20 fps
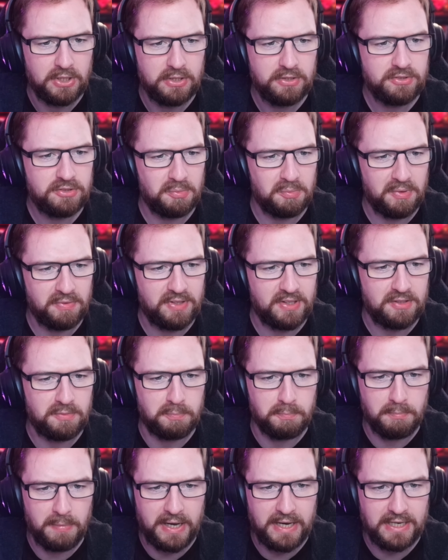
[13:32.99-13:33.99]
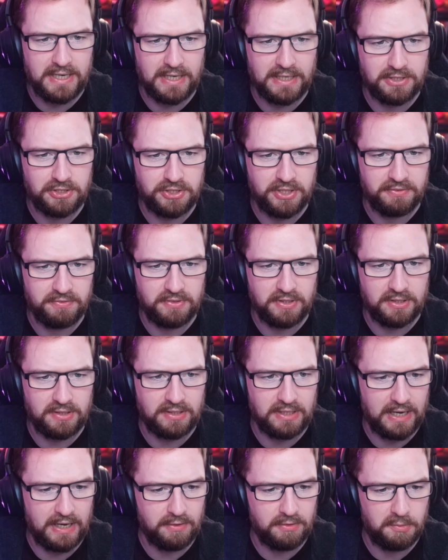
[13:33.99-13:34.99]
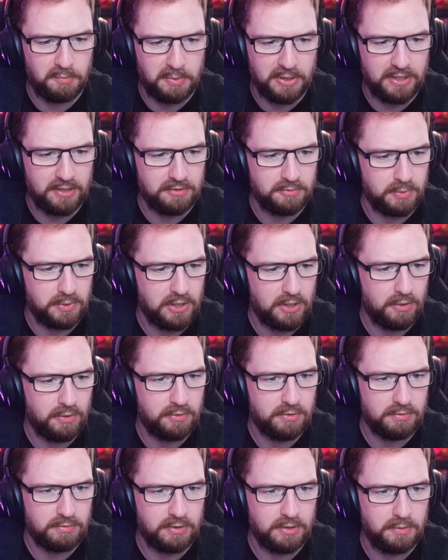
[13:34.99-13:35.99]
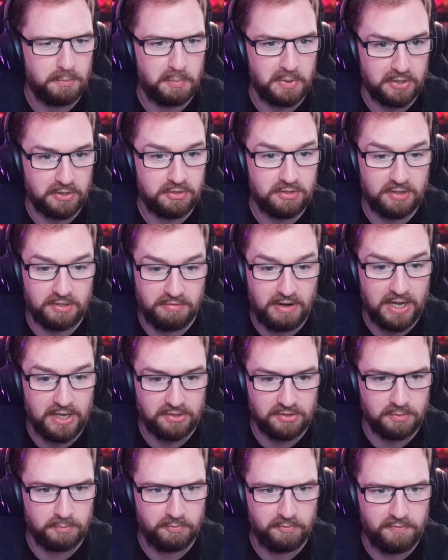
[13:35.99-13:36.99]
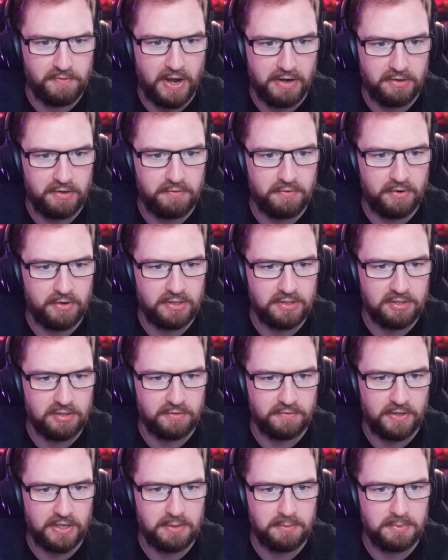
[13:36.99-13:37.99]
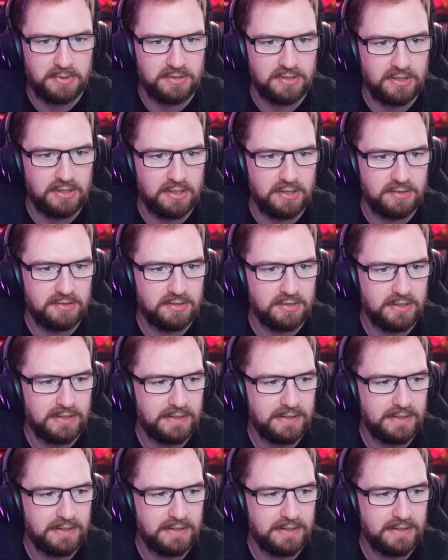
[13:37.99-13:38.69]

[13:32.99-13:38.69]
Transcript: Some of this may get shifted down a bit as we go through, because there are some very, very tough enemies in this.